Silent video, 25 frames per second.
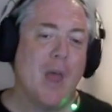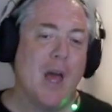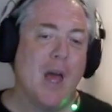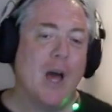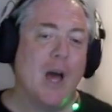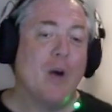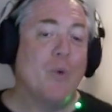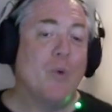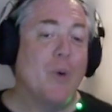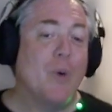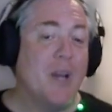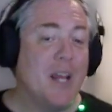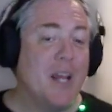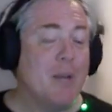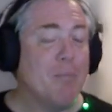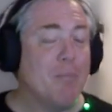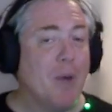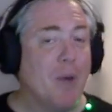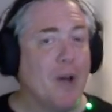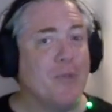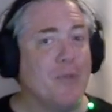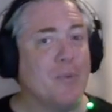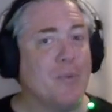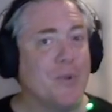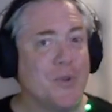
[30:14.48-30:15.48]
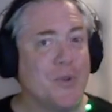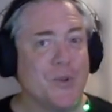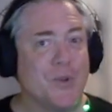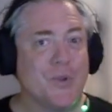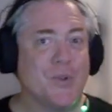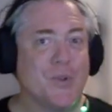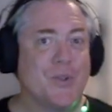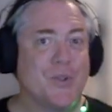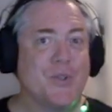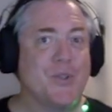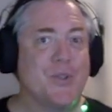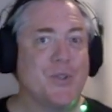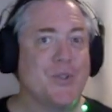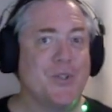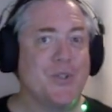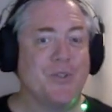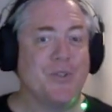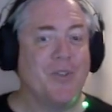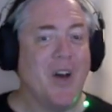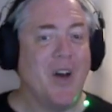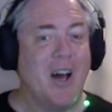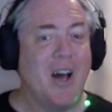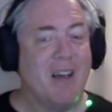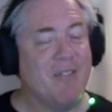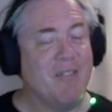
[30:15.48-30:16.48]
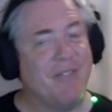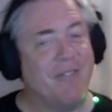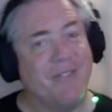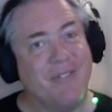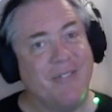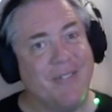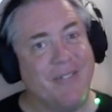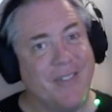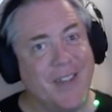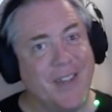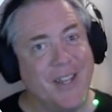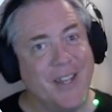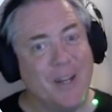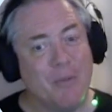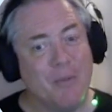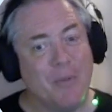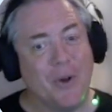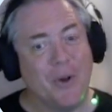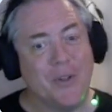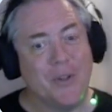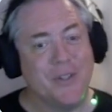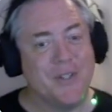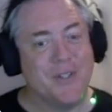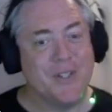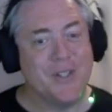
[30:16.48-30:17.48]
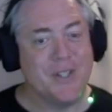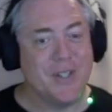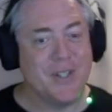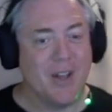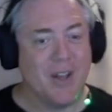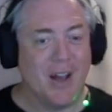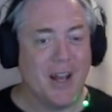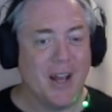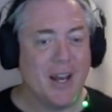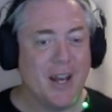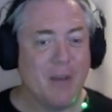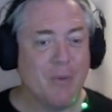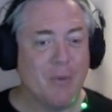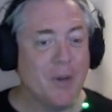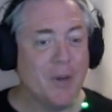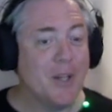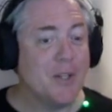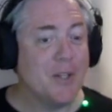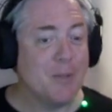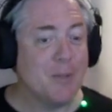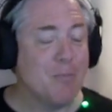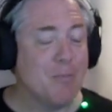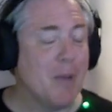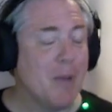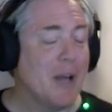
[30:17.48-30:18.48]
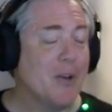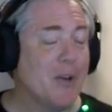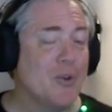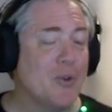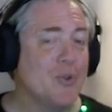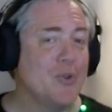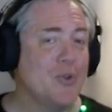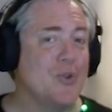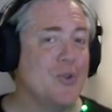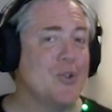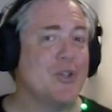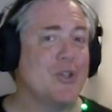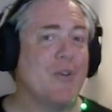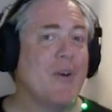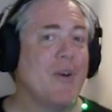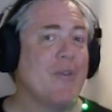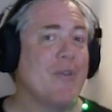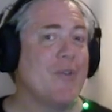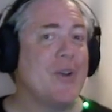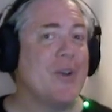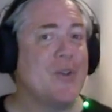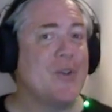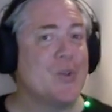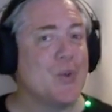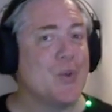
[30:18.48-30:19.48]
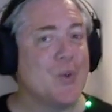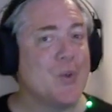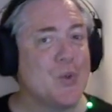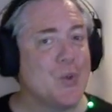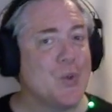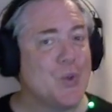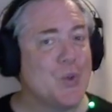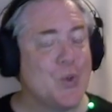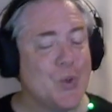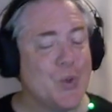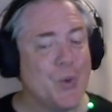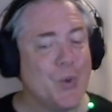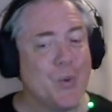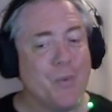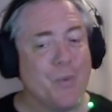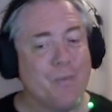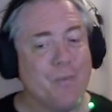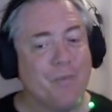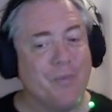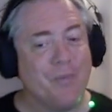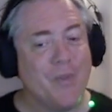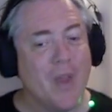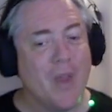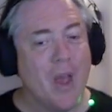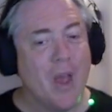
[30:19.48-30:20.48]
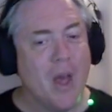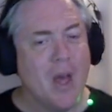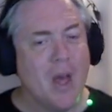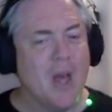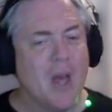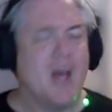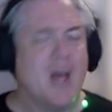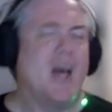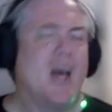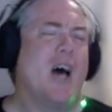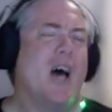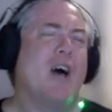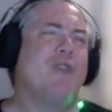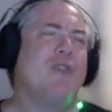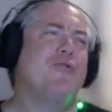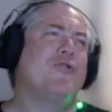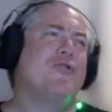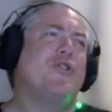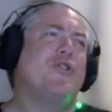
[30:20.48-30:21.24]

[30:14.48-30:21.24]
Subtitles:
We need both materials to survive in a modern society. We need to make good use of our resources too. I often